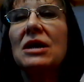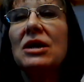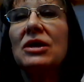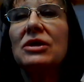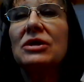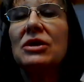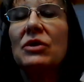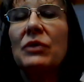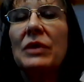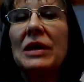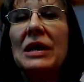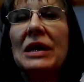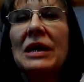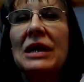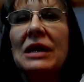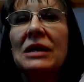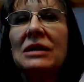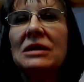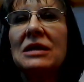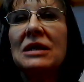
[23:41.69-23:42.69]
So
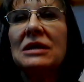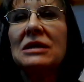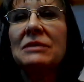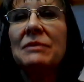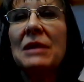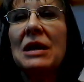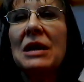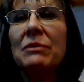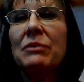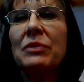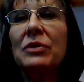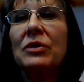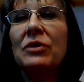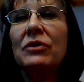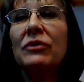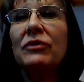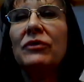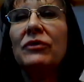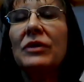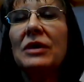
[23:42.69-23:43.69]
getting dust mite
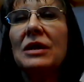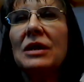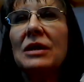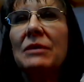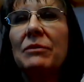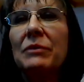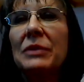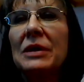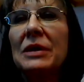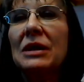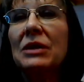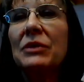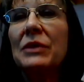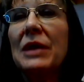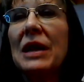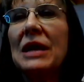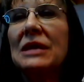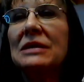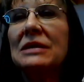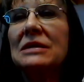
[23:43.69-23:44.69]
proof
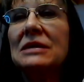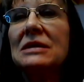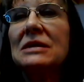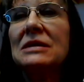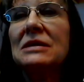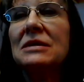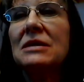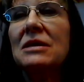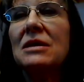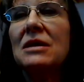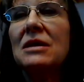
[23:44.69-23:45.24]
pillowcases,